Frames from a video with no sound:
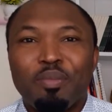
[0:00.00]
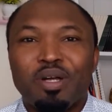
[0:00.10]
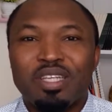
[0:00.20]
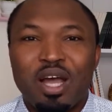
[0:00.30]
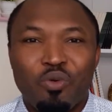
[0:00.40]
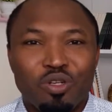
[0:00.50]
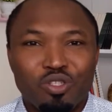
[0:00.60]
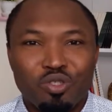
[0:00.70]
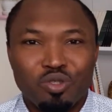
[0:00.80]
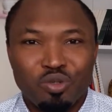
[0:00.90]
but I
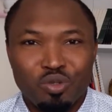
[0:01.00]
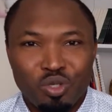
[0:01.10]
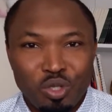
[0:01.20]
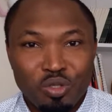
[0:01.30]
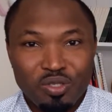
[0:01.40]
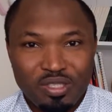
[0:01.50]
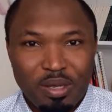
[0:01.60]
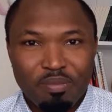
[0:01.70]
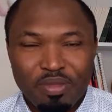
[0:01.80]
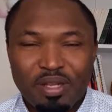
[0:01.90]
want you to note
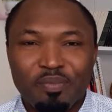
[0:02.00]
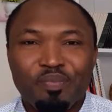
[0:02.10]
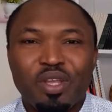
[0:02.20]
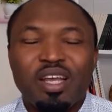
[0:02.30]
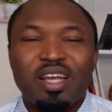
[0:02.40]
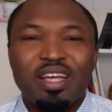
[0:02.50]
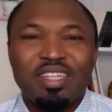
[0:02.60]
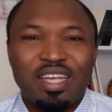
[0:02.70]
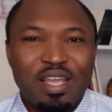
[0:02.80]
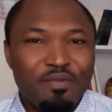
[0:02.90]
something.
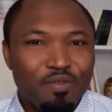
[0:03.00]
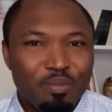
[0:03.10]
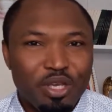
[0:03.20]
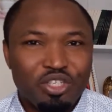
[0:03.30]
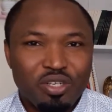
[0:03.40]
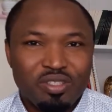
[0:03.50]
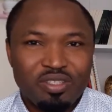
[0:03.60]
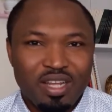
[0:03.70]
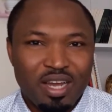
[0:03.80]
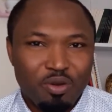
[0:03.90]
The information
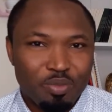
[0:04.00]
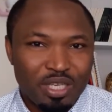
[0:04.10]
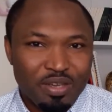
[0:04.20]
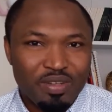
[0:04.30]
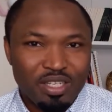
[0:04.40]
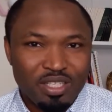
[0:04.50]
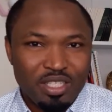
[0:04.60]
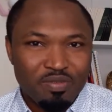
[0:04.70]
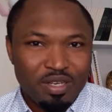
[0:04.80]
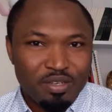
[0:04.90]
that I will be giving in
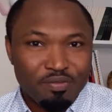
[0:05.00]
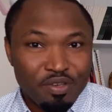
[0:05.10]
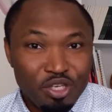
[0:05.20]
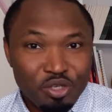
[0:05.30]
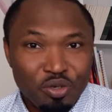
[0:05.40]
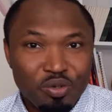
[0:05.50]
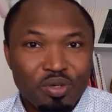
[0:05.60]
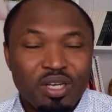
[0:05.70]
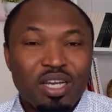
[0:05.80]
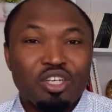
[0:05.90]
this very
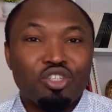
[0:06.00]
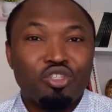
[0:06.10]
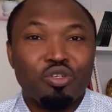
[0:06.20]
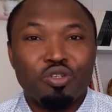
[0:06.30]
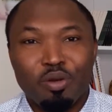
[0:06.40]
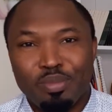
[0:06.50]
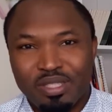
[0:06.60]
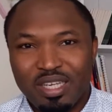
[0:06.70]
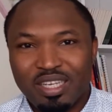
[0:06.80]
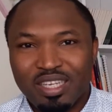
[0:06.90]
video should not
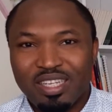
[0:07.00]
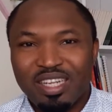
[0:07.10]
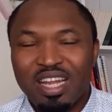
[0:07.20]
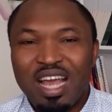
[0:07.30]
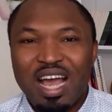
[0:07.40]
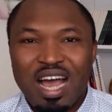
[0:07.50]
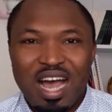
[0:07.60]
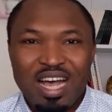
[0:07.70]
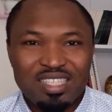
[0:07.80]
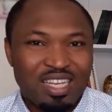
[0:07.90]
be taken
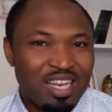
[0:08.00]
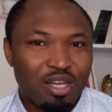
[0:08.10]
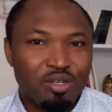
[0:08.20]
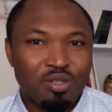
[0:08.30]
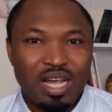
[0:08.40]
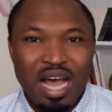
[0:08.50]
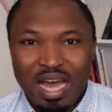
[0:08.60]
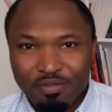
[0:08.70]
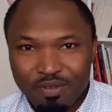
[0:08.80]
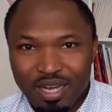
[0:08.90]
as a legal
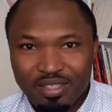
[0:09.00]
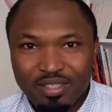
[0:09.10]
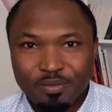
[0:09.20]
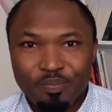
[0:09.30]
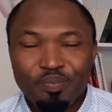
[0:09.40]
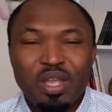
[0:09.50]
advice.